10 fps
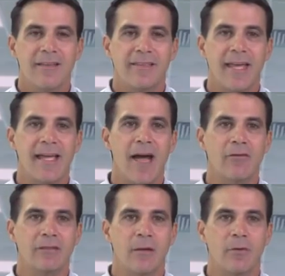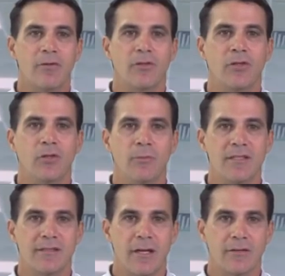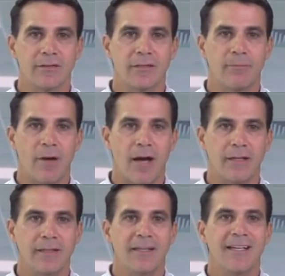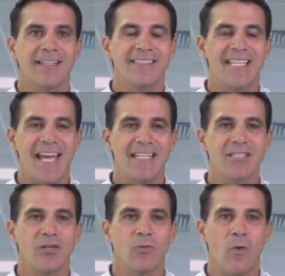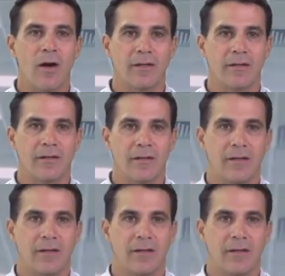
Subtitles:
They outnumber the human cells in the body 10 to 1.